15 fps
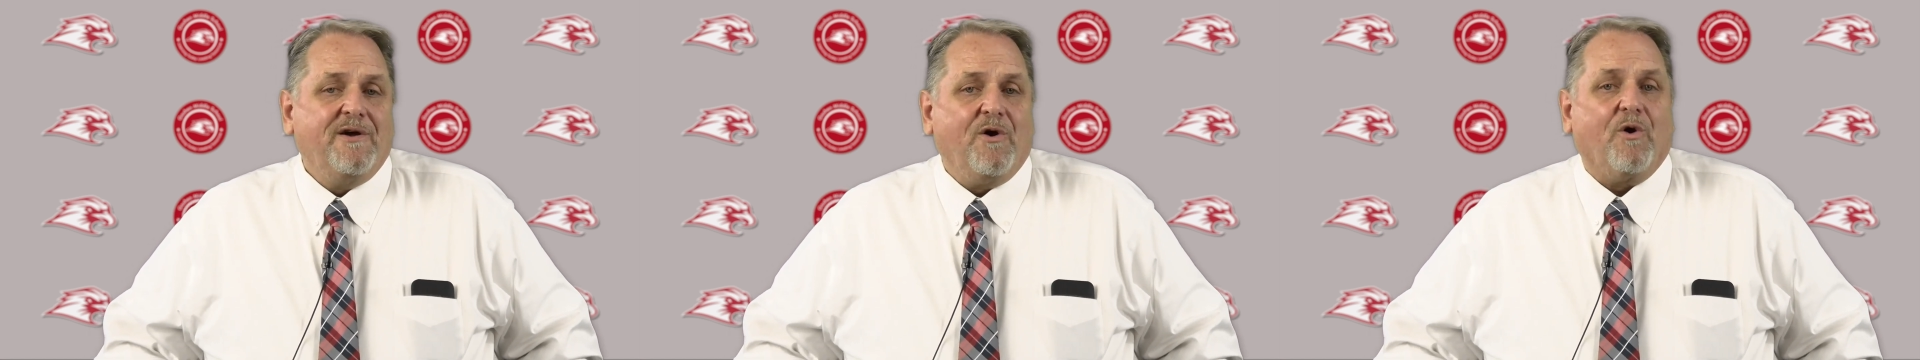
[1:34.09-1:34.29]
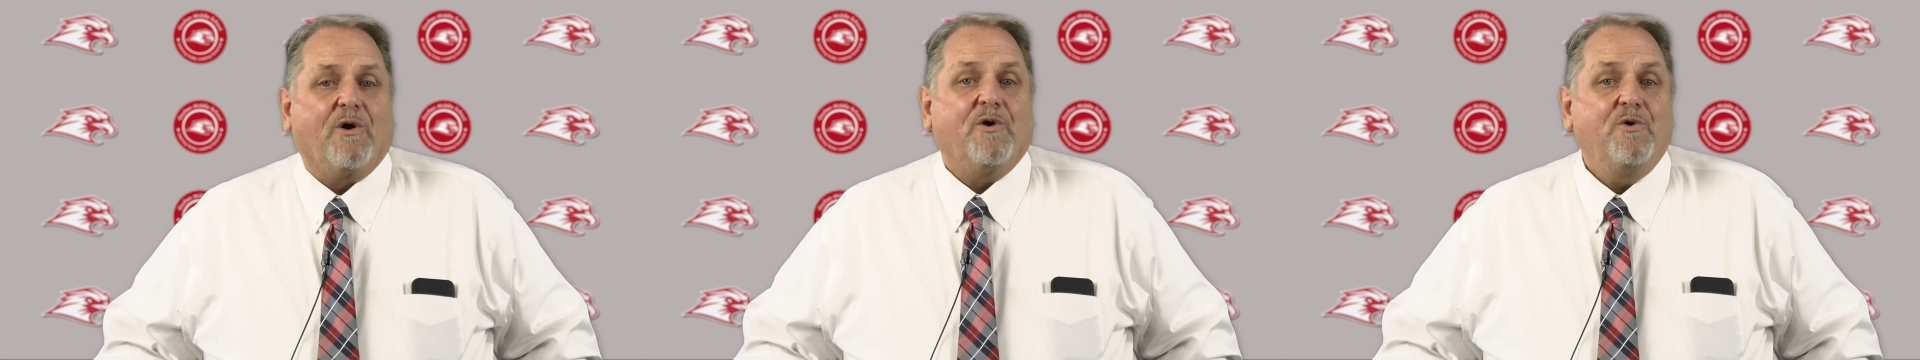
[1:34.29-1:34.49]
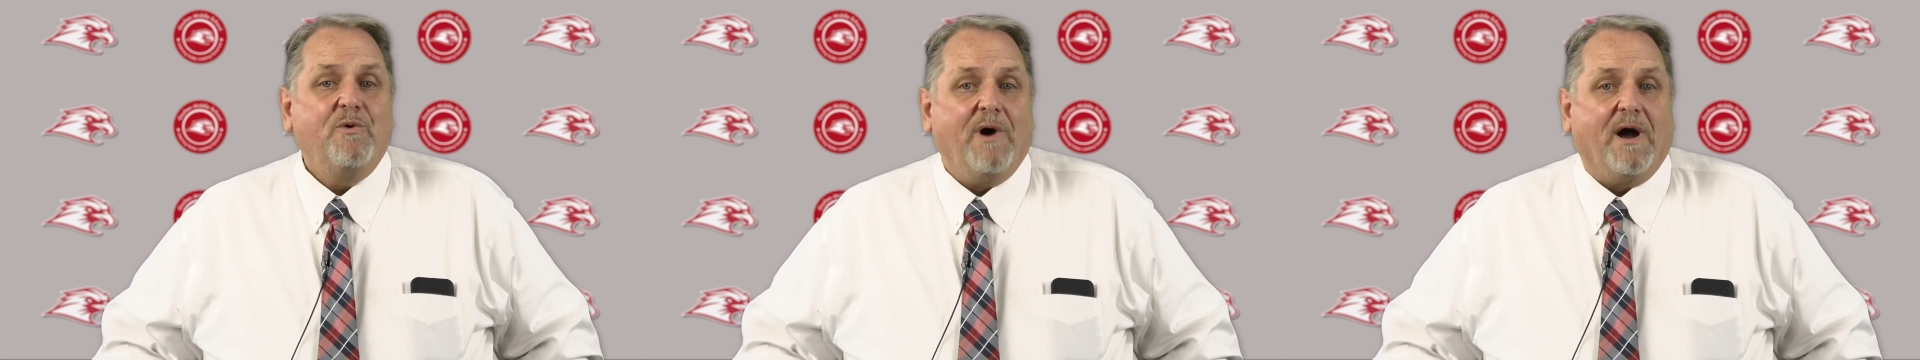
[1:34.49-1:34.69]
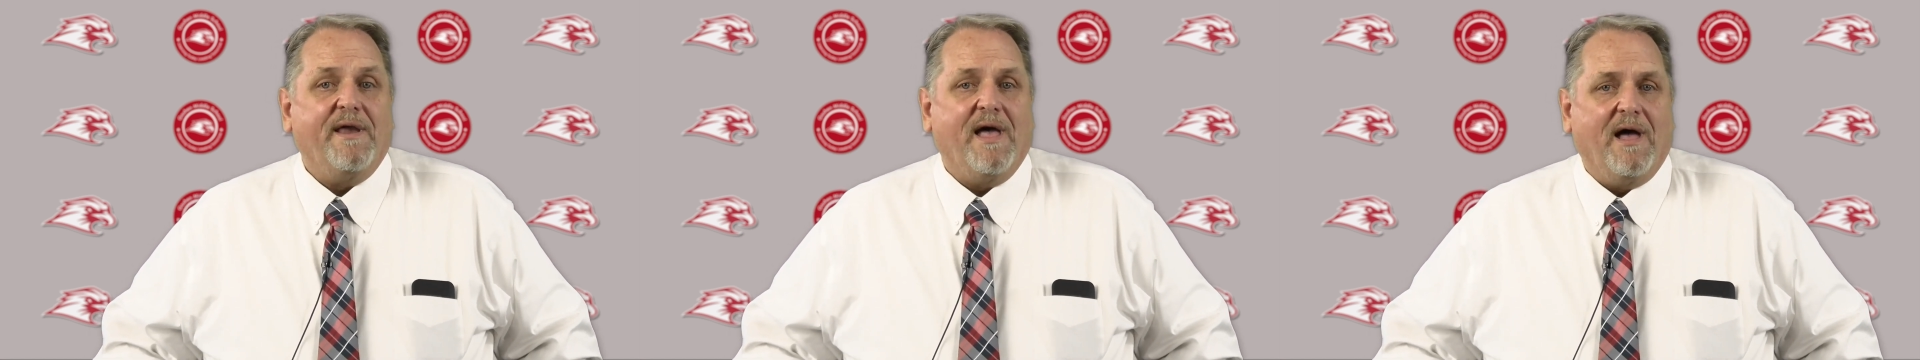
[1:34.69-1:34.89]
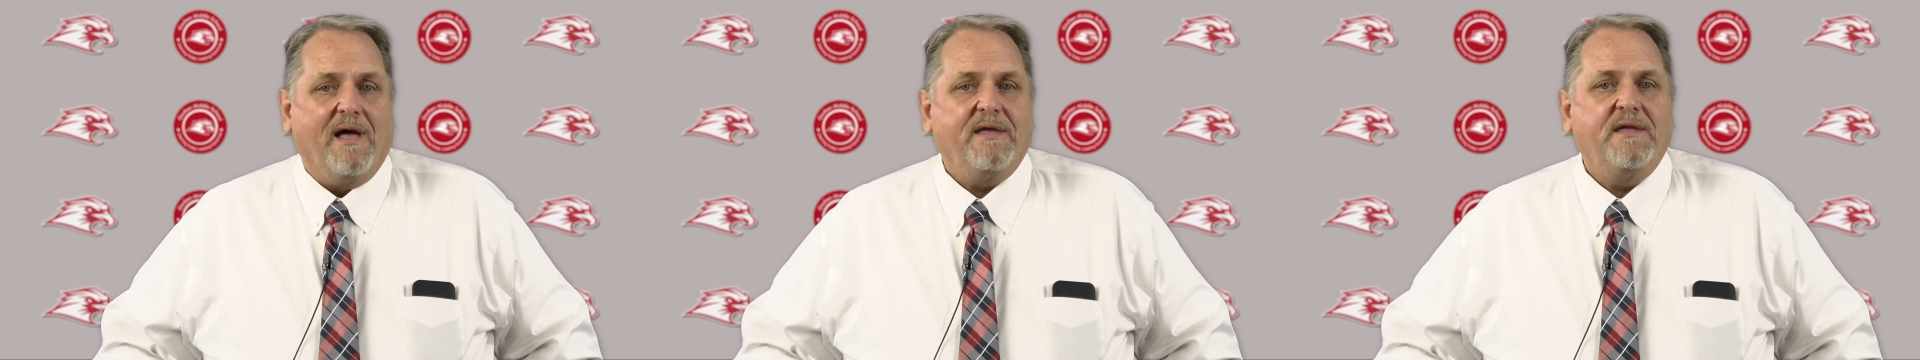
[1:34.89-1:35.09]
or who are
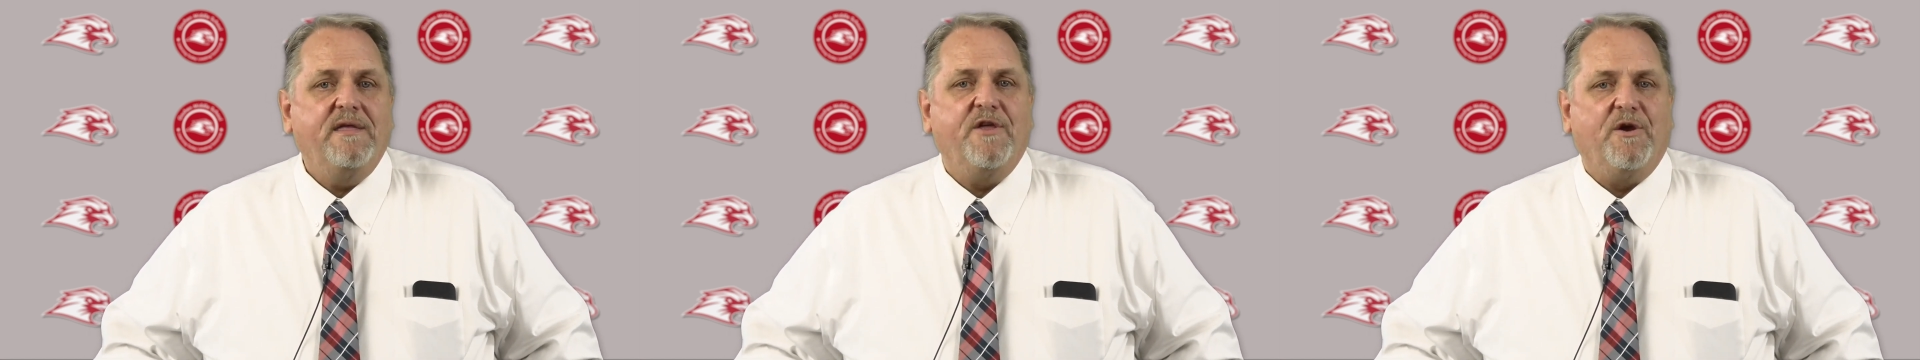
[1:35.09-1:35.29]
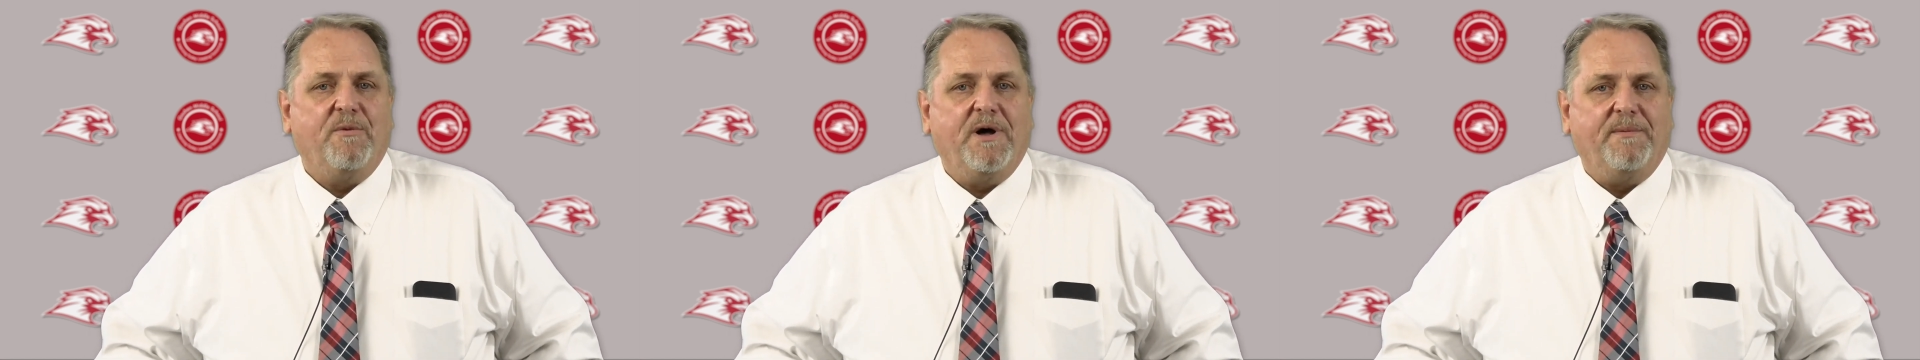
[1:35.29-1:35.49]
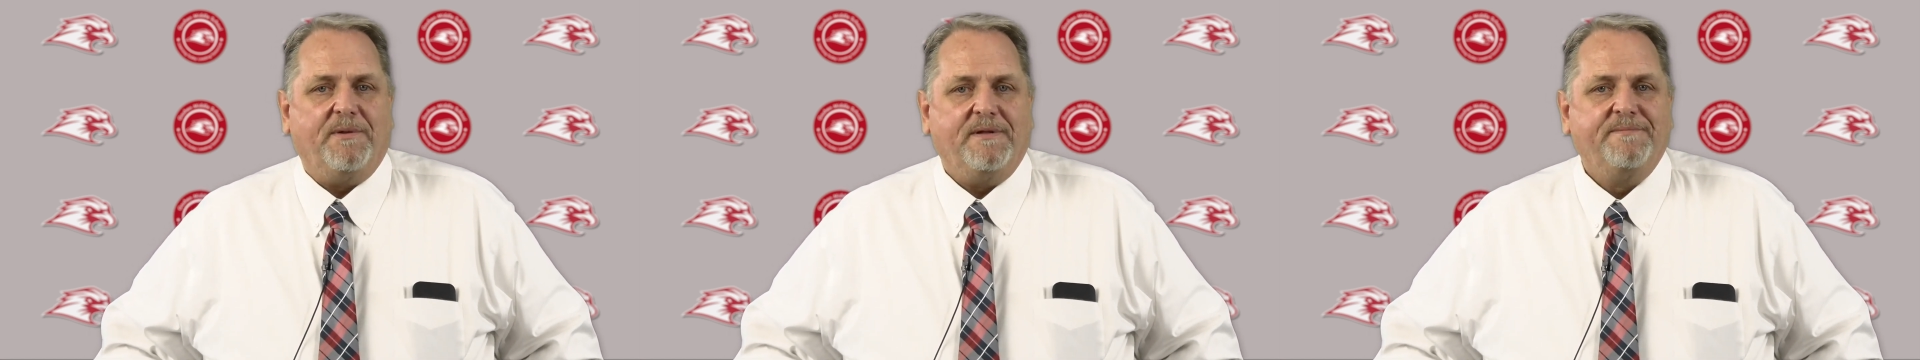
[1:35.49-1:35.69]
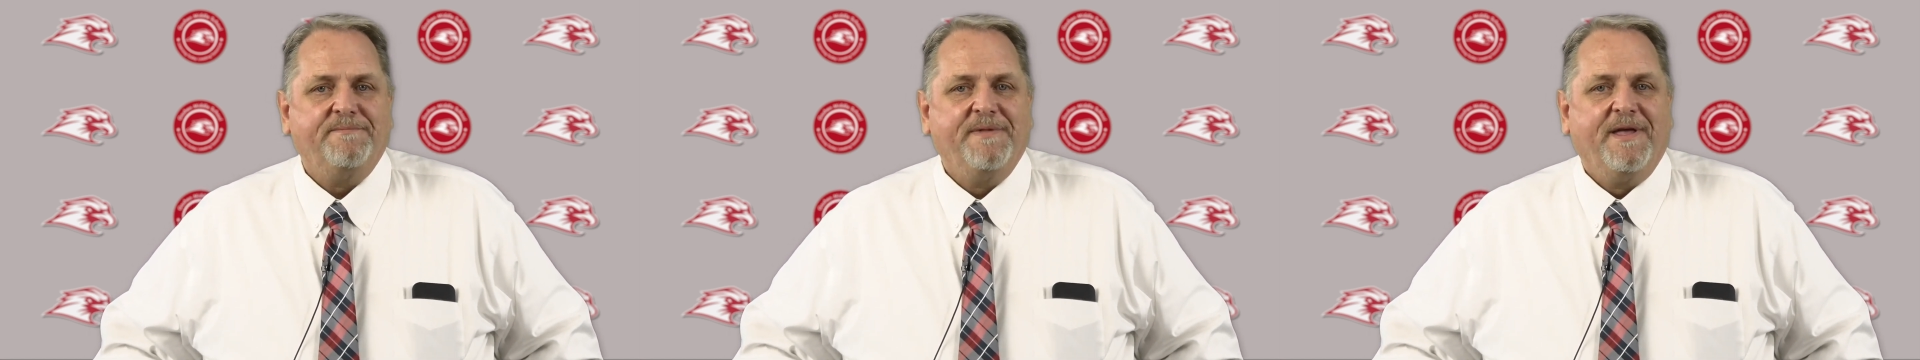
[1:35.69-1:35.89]
not in their bubble.